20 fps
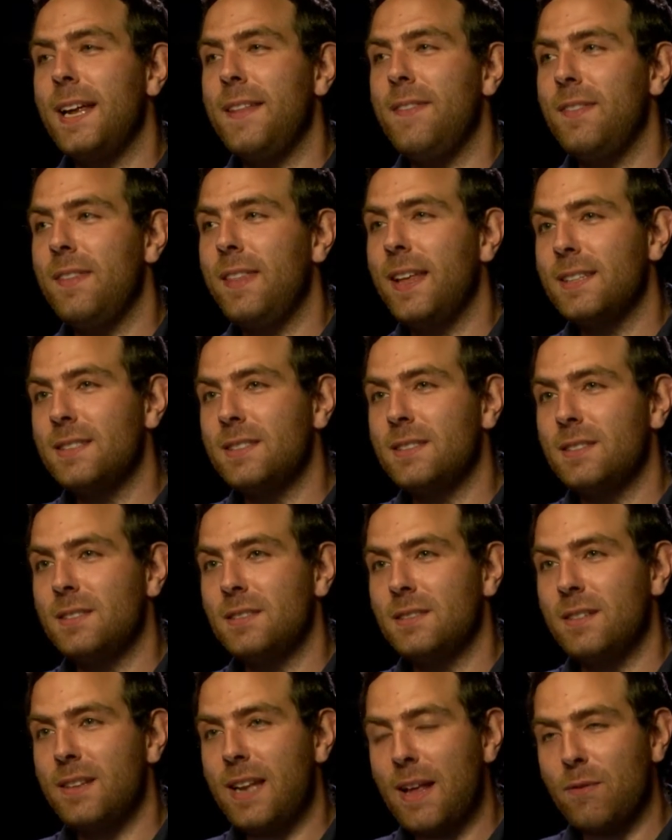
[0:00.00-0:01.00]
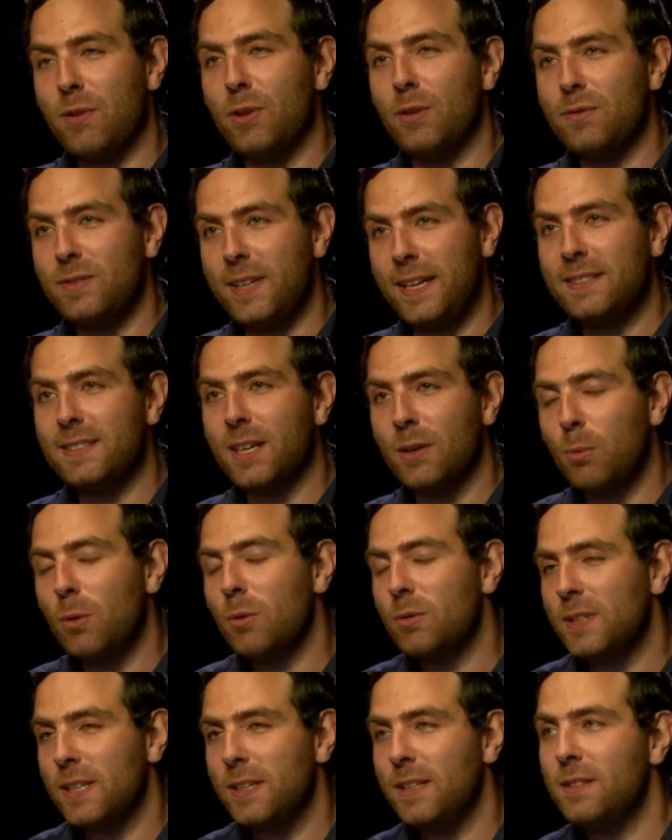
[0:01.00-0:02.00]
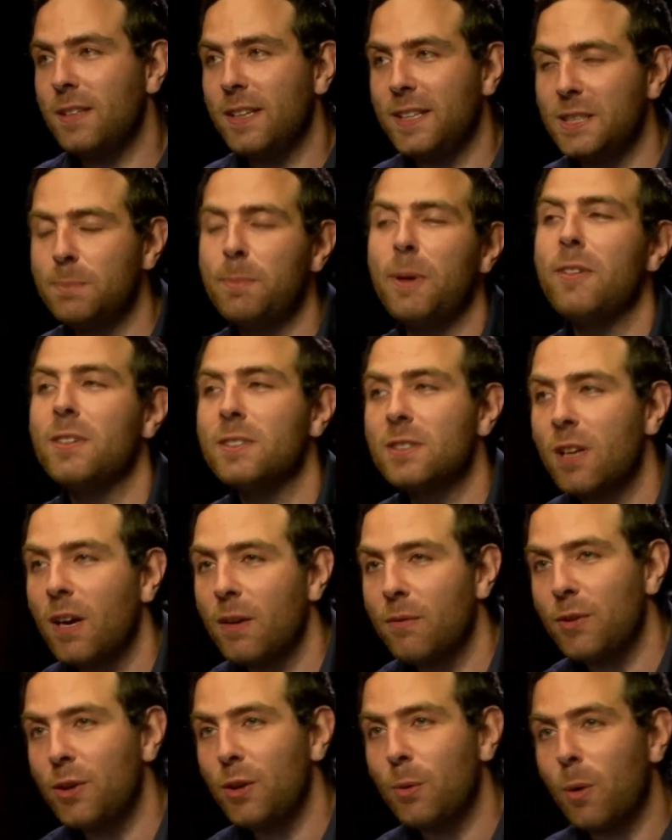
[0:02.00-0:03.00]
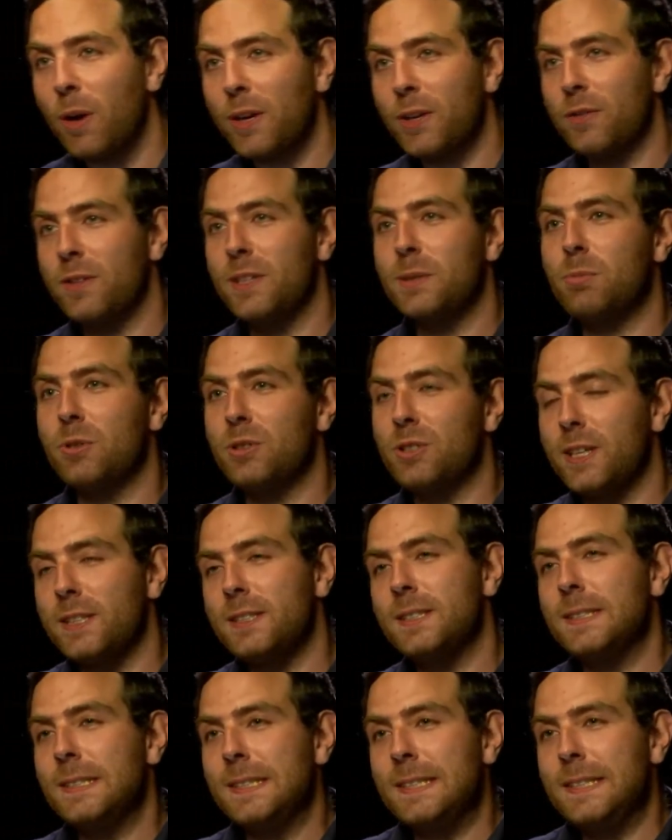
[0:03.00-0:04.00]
in this level of detail. What was it, the experience like for you working on this project?